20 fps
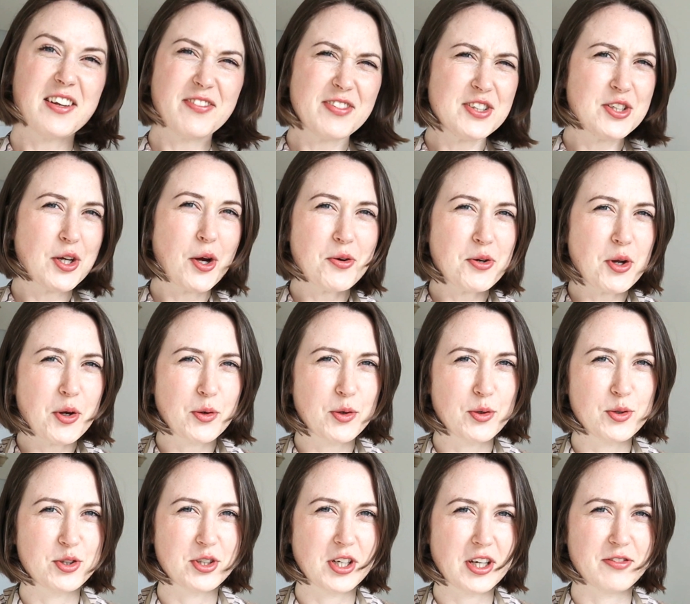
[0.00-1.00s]
And if you don't know
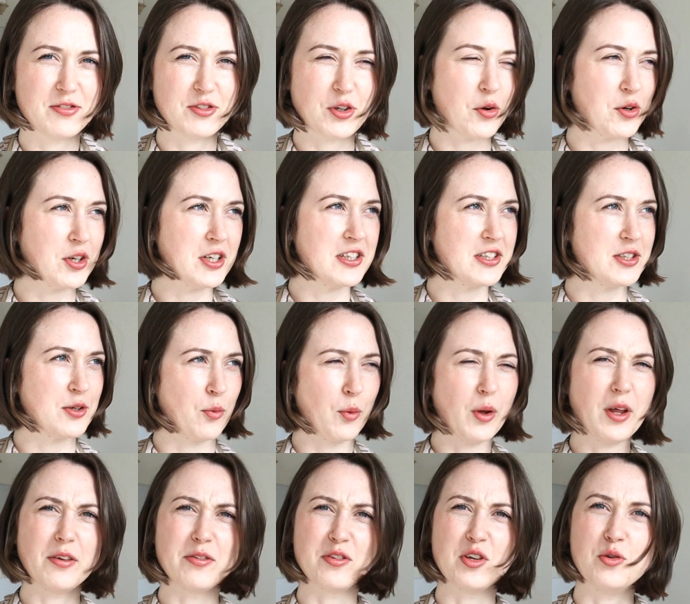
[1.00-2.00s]
who Chef John is,
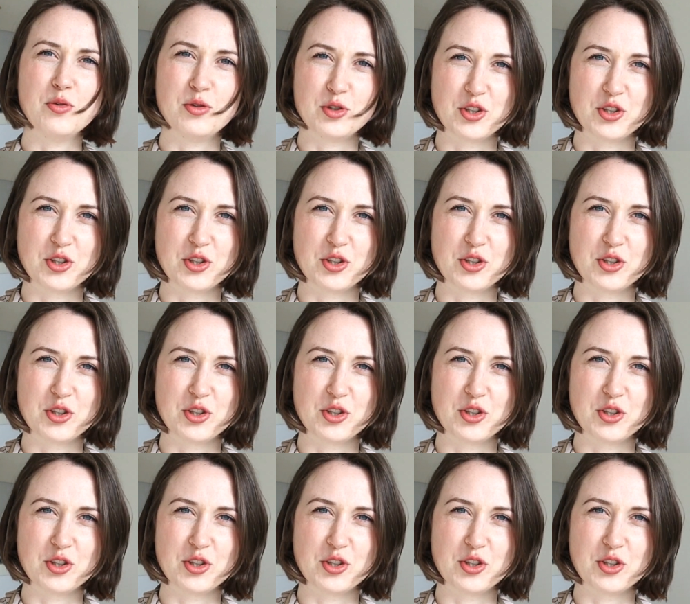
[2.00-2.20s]
well, you